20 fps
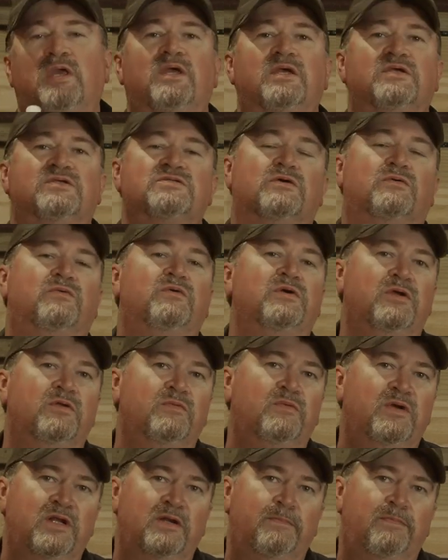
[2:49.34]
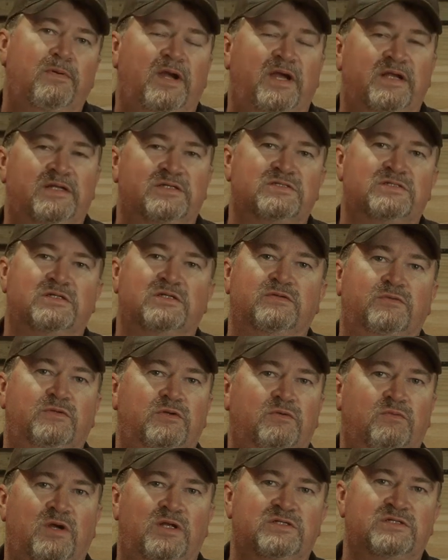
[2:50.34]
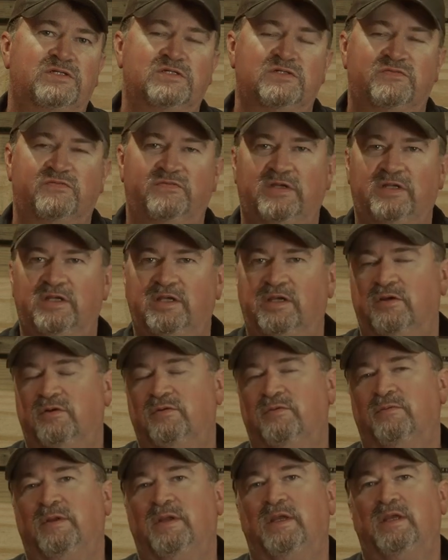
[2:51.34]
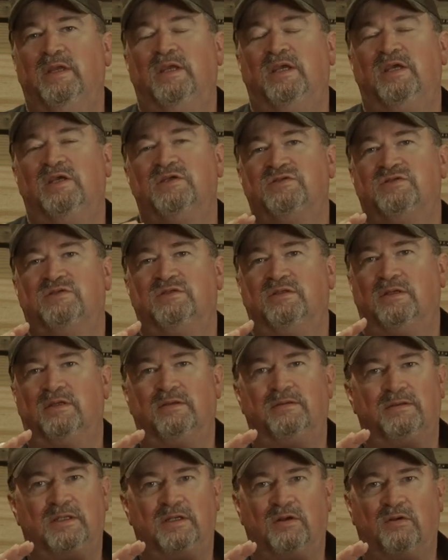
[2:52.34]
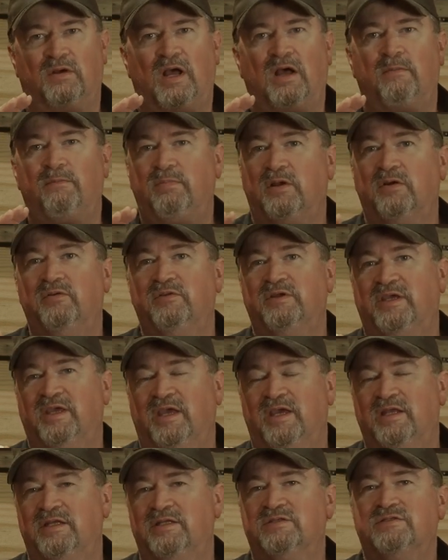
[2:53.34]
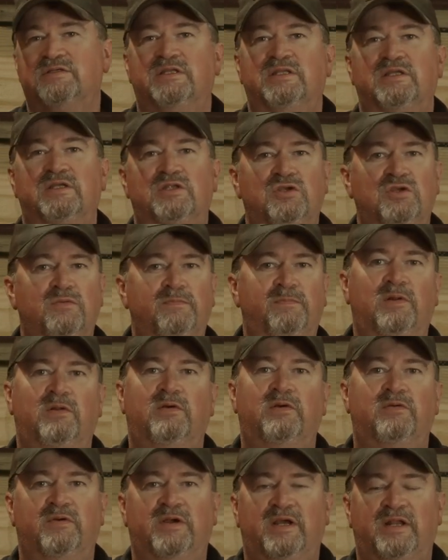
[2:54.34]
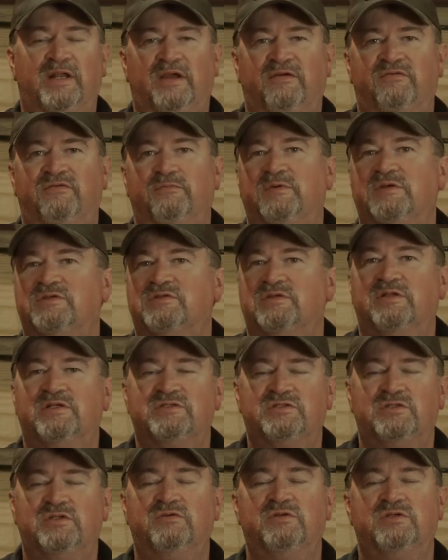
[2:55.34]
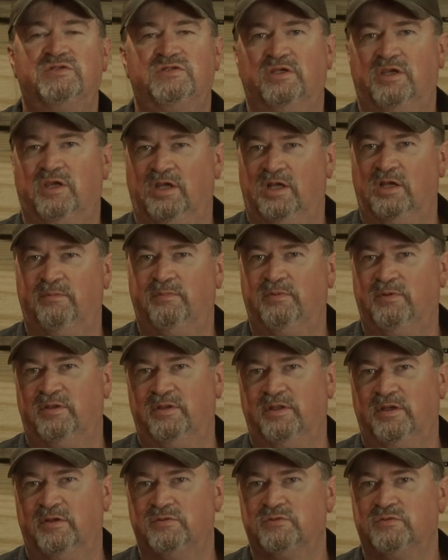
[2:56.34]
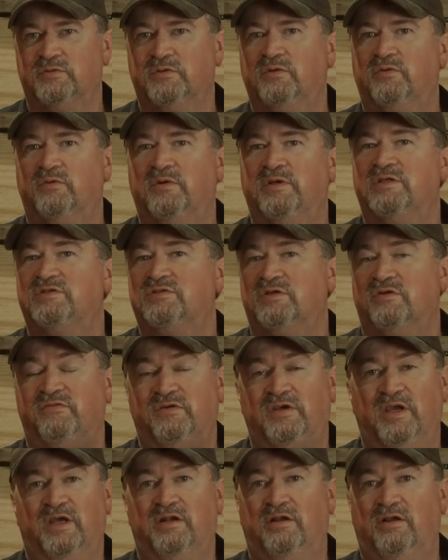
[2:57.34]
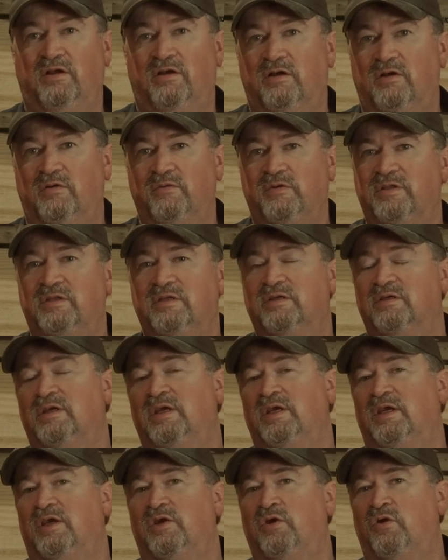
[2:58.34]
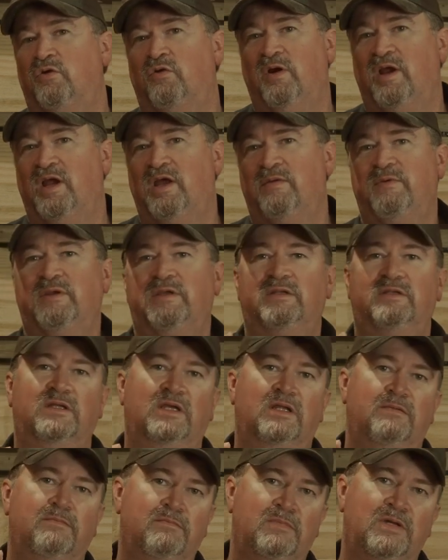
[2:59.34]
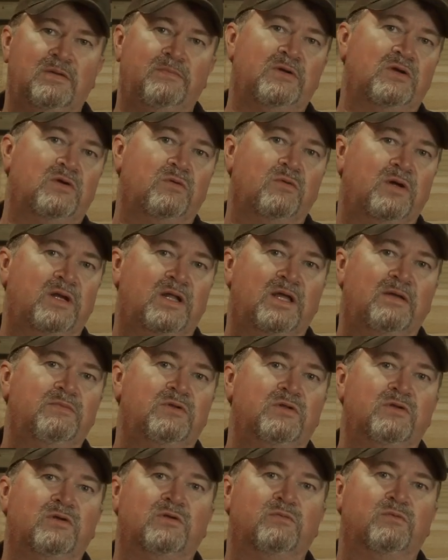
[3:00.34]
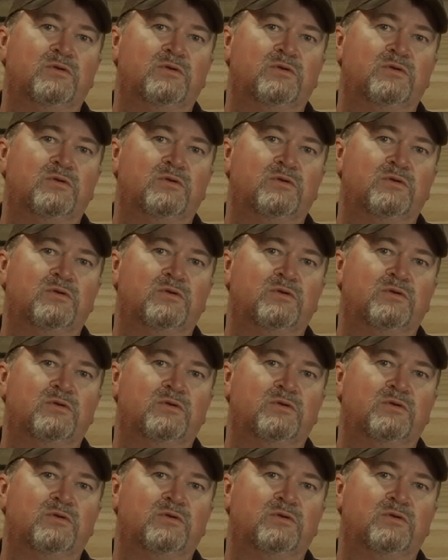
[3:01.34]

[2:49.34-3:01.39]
So one good way to practice it when you're watching this video is, I'll blow the cadence and then you blow it right after me. So let's do just a couple of those real quick. So if you got a call with you, grab it and mimic what I'm doing.